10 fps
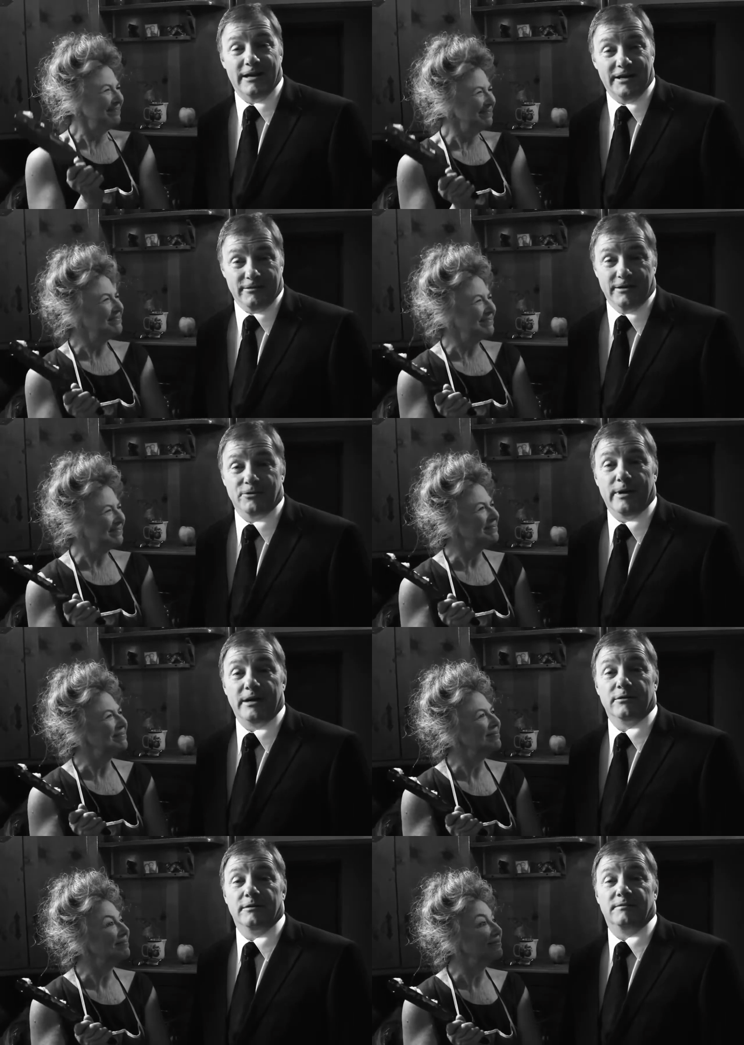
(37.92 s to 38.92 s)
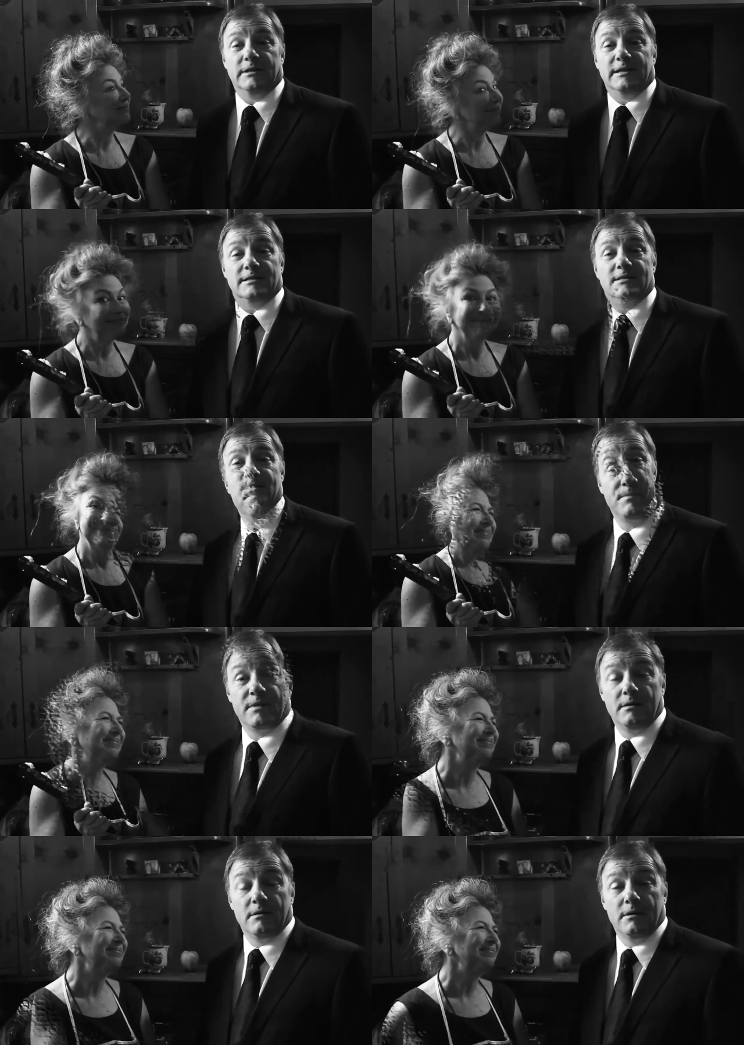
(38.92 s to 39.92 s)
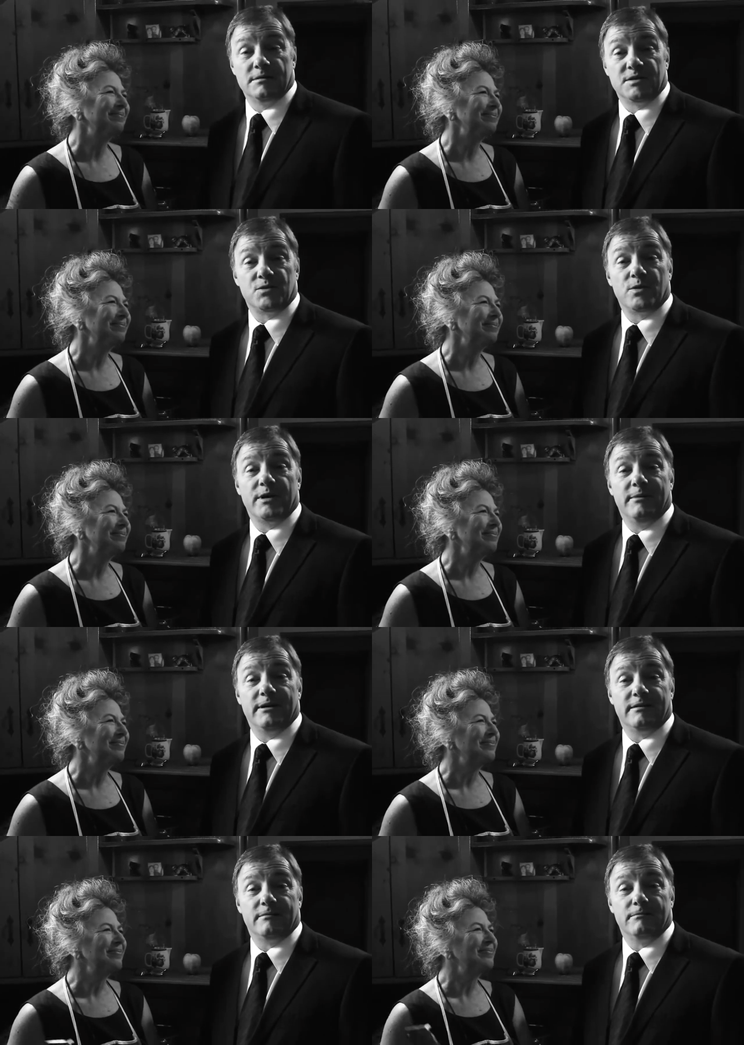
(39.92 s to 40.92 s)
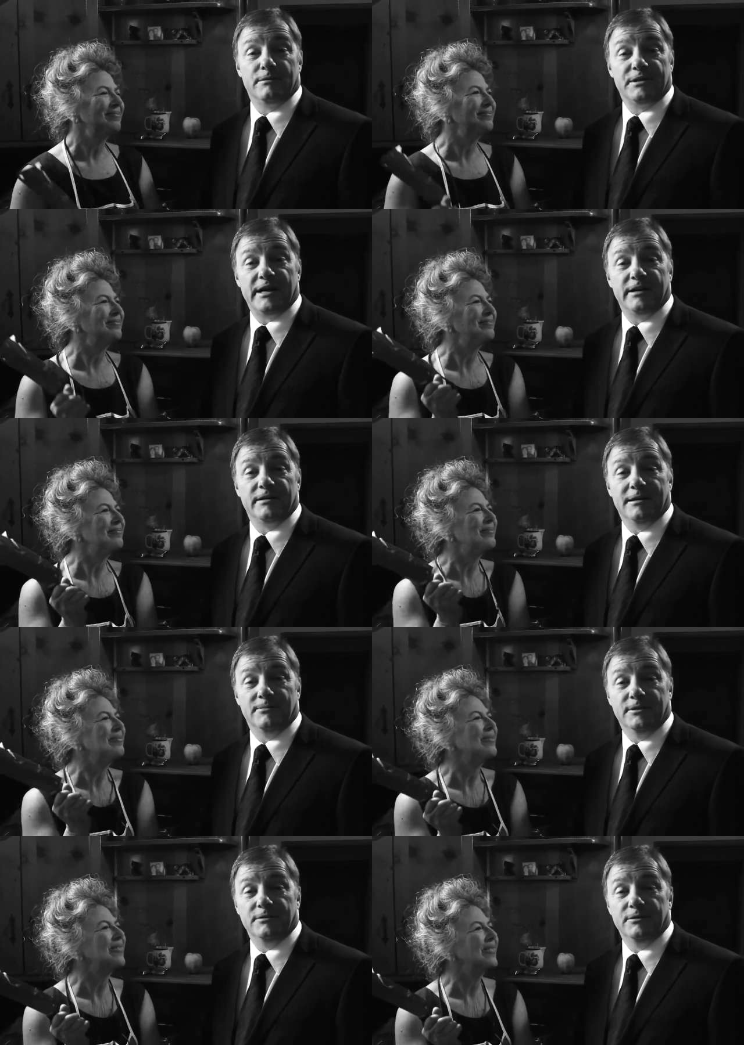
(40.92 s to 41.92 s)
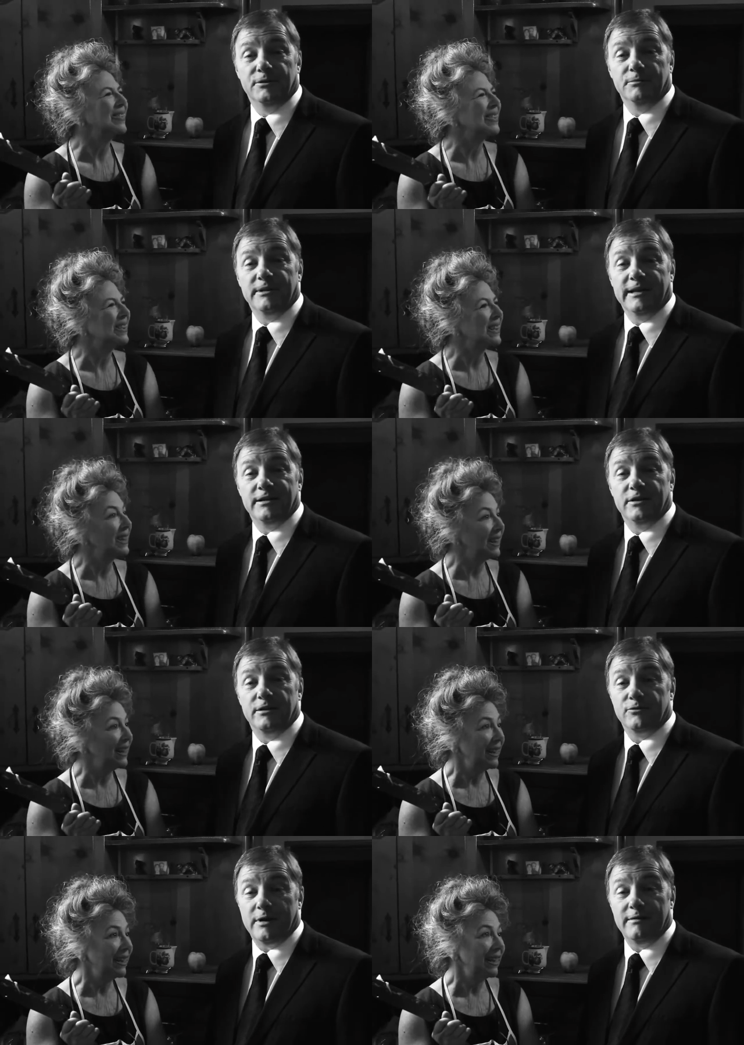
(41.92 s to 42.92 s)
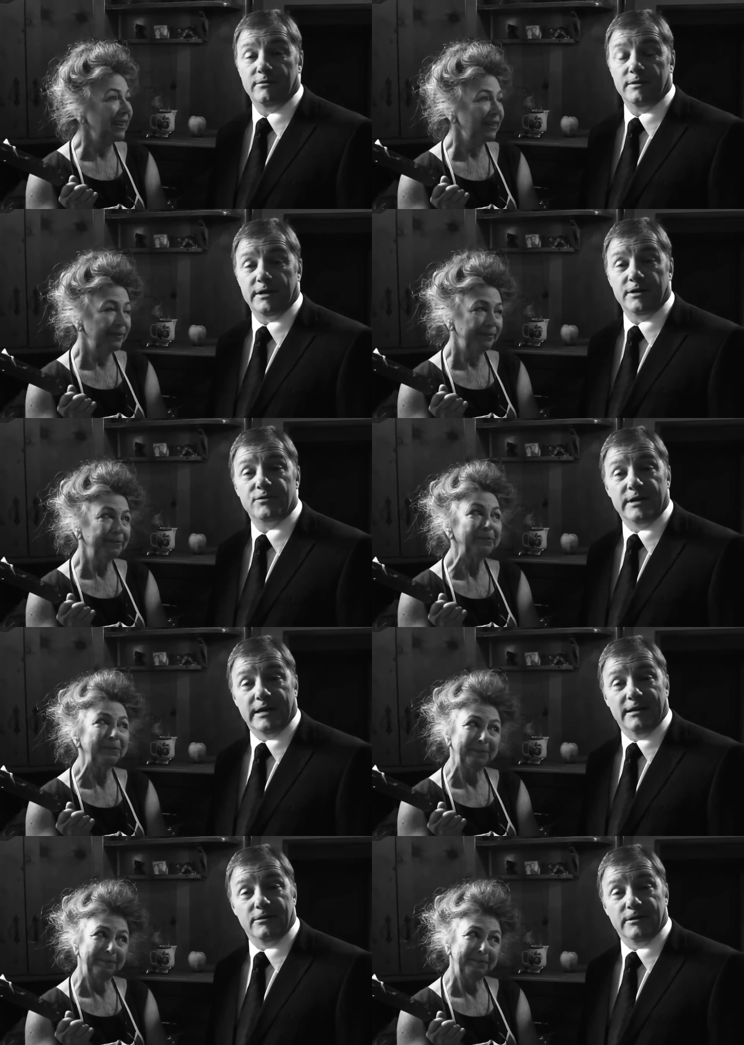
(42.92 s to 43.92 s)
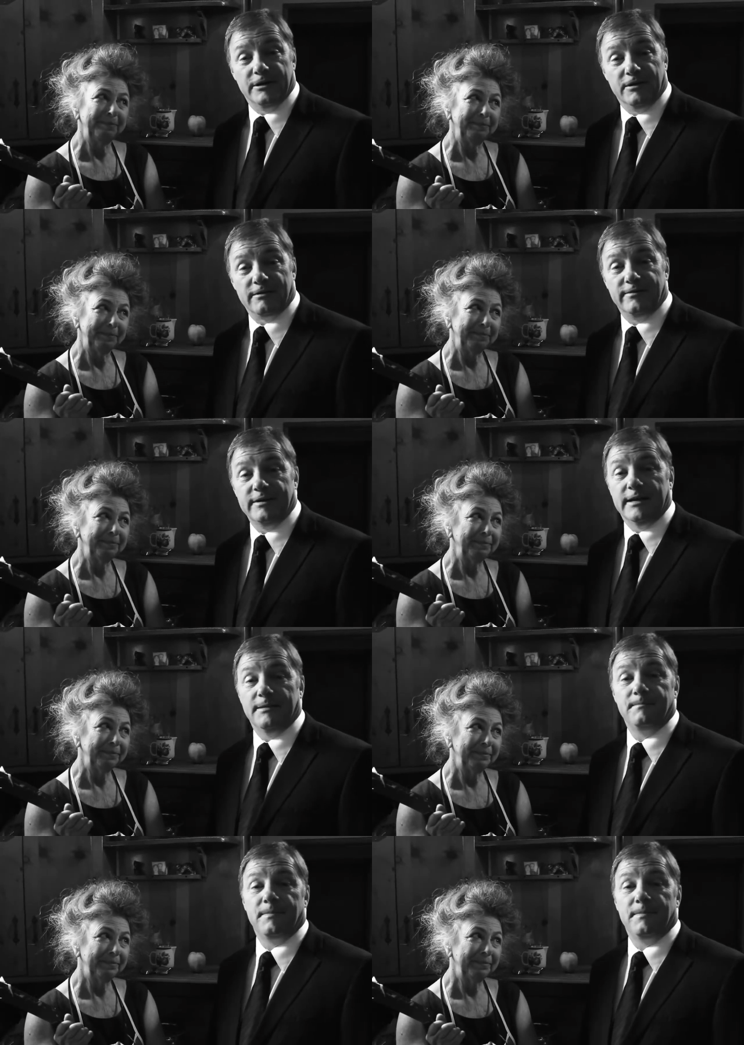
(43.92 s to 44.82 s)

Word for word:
Speaker 1: writer and director of The List. It's a story about a retired couple who plan to travel the country together in an RV.